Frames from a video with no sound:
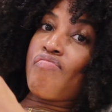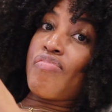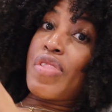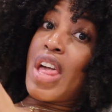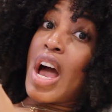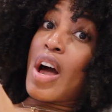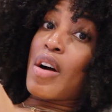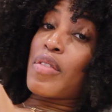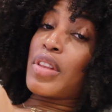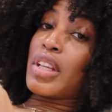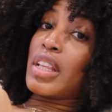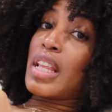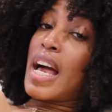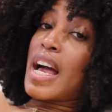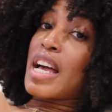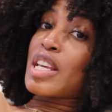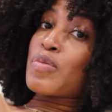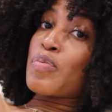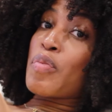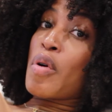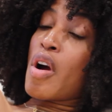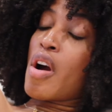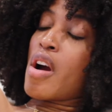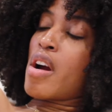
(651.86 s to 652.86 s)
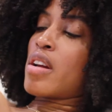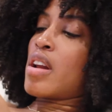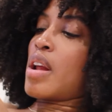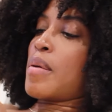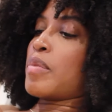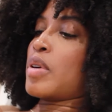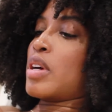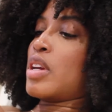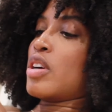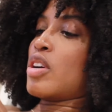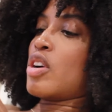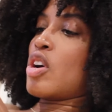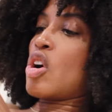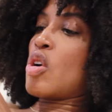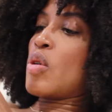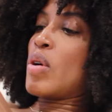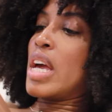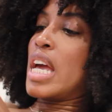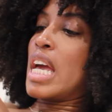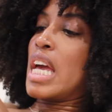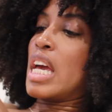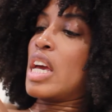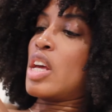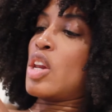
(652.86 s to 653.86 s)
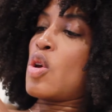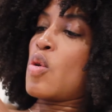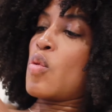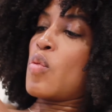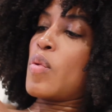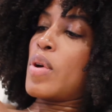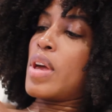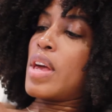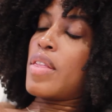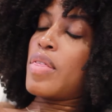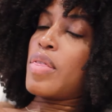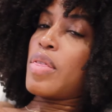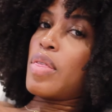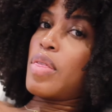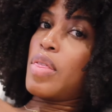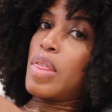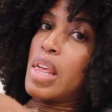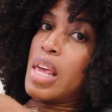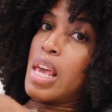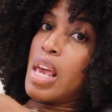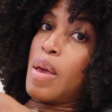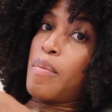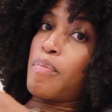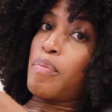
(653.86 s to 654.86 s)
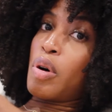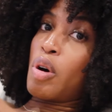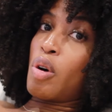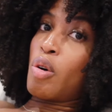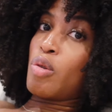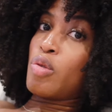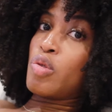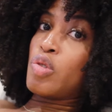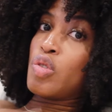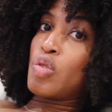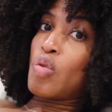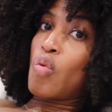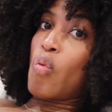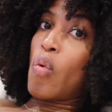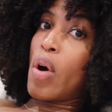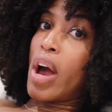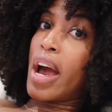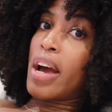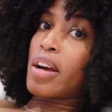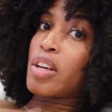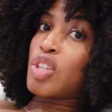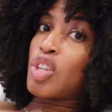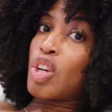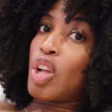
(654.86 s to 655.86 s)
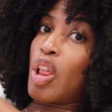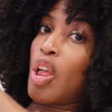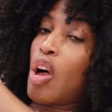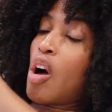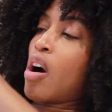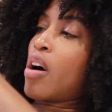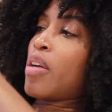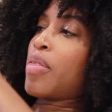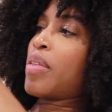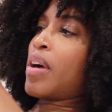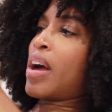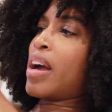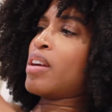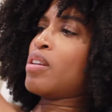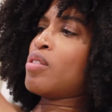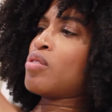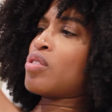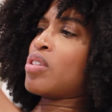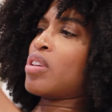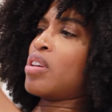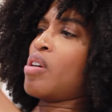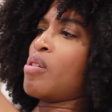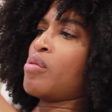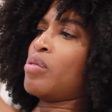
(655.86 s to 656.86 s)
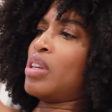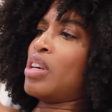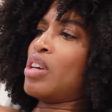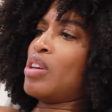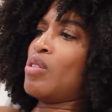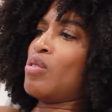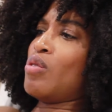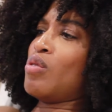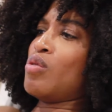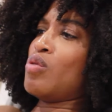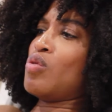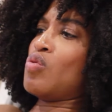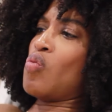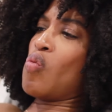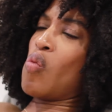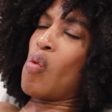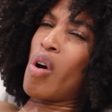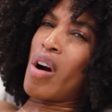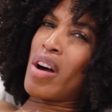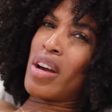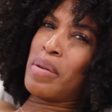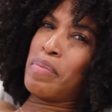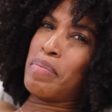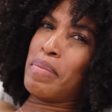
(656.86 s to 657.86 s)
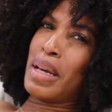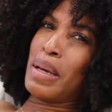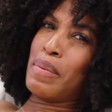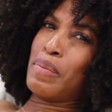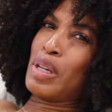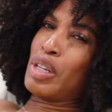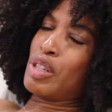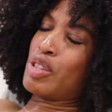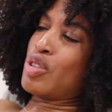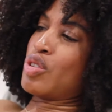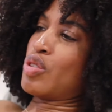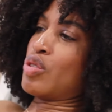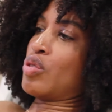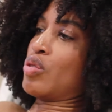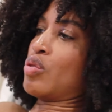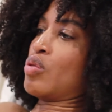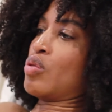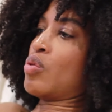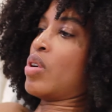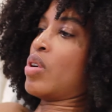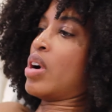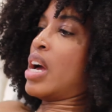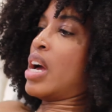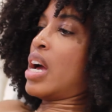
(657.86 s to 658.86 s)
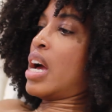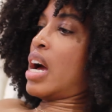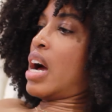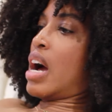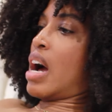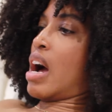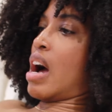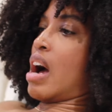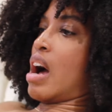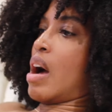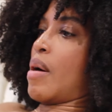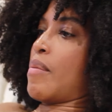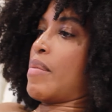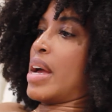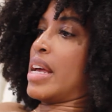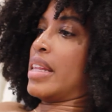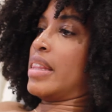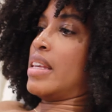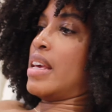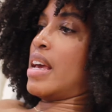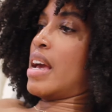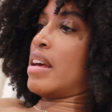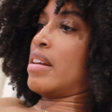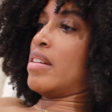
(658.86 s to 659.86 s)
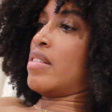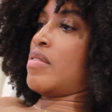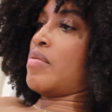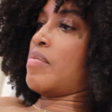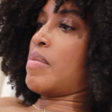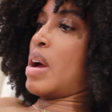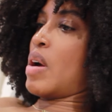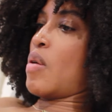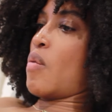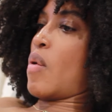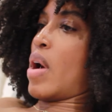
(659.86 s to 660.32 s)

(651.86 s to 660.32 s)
Now the last part, I'm gonna go in with the post wax cloth. I usually only use one, maybe two at the end of my